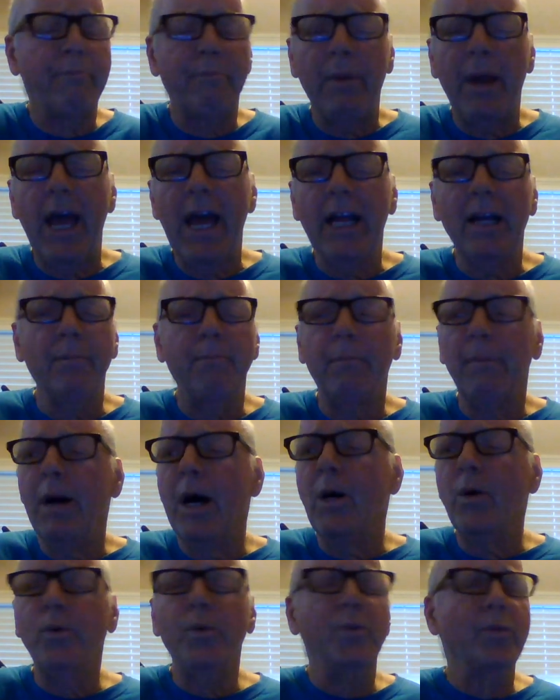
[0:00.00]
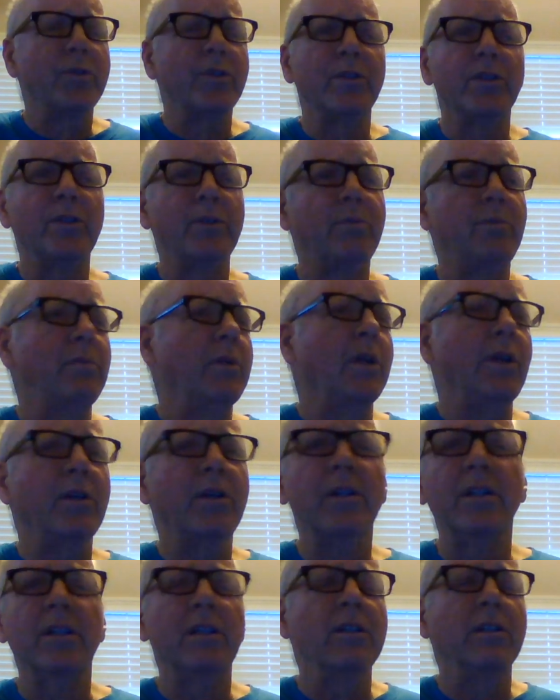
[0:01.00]
bag of bones and
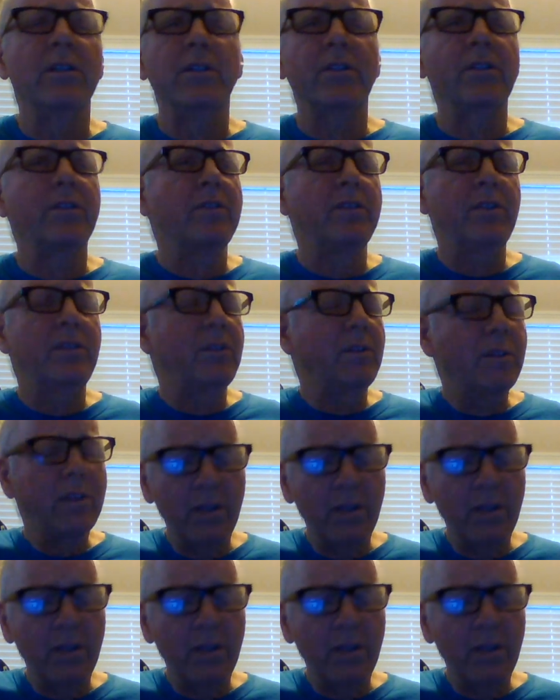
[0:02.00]
dirt and just